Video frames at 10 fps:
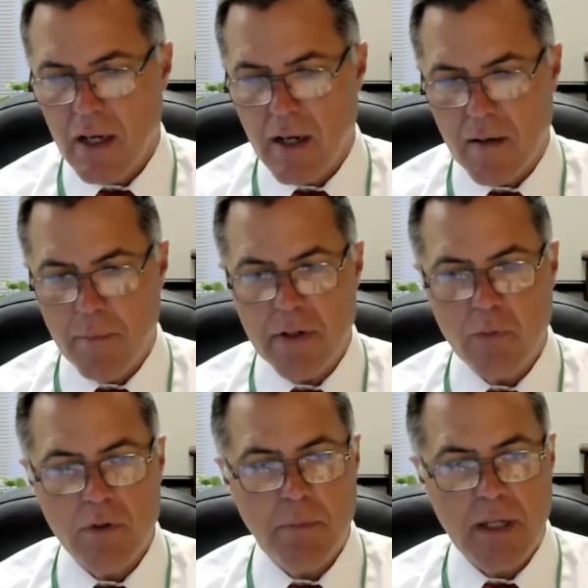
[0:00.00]
But it
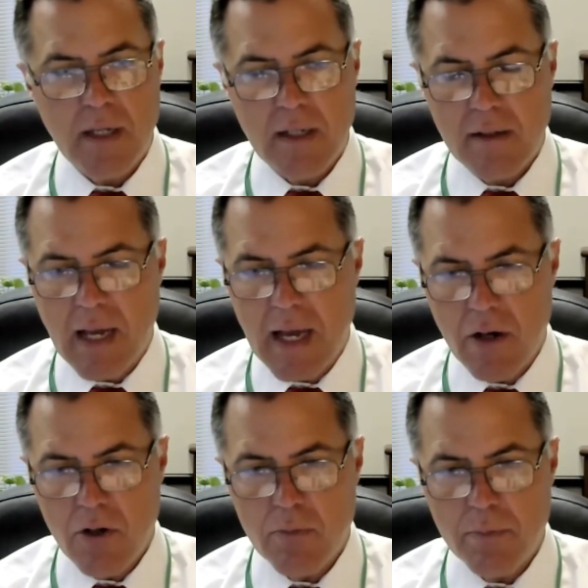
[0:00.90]
would be, I
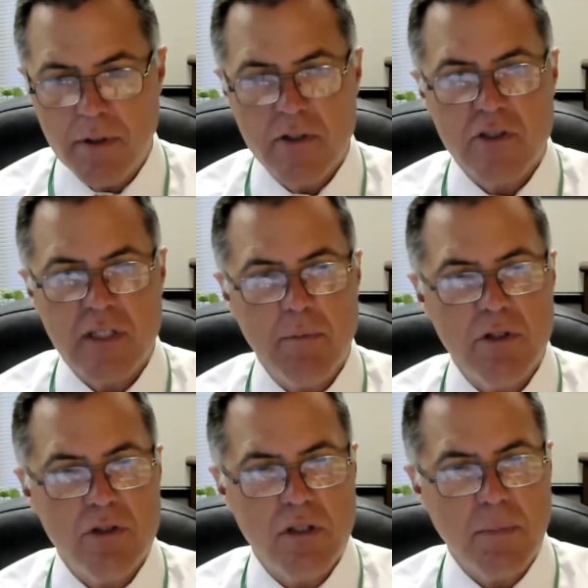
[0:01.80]
hope,
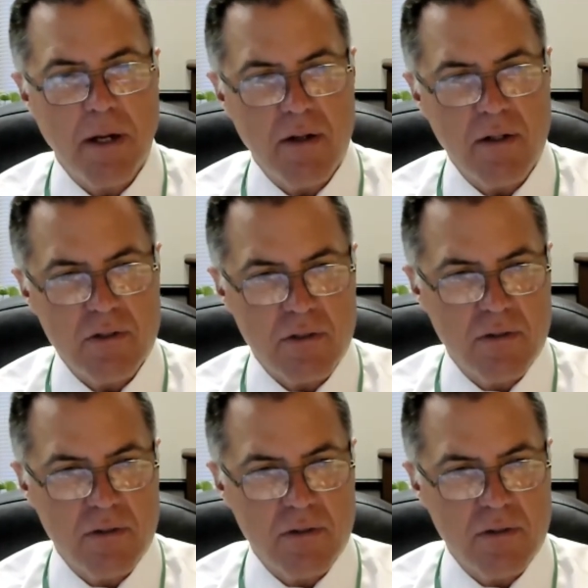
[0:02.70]
seamless to the parents.